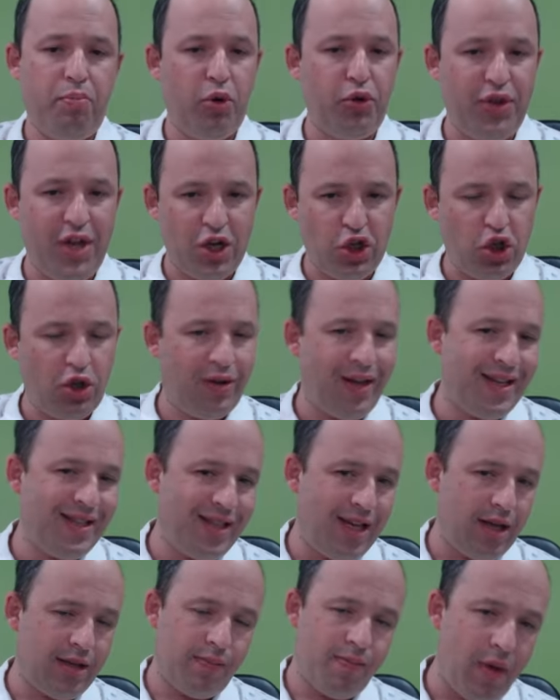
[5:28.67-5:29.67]
potential
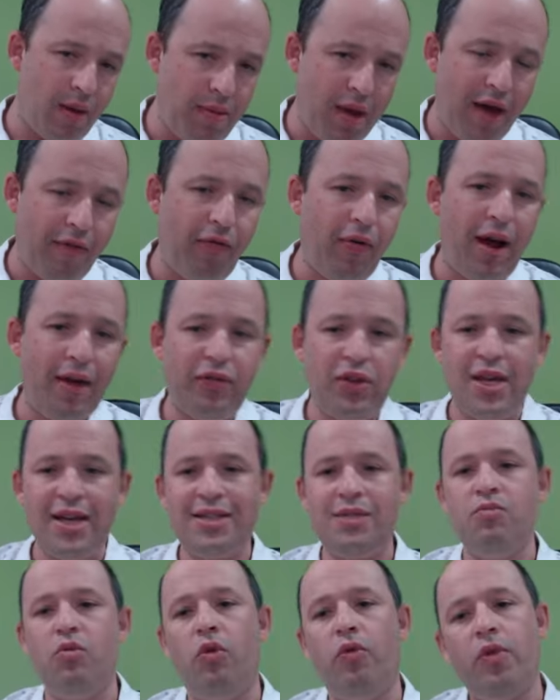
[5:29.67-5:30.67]
ideas, maybe f5
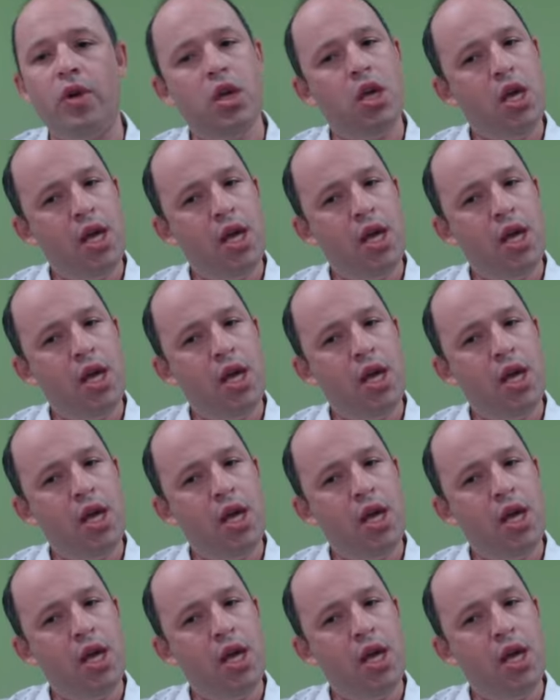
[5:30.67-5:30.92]
next move.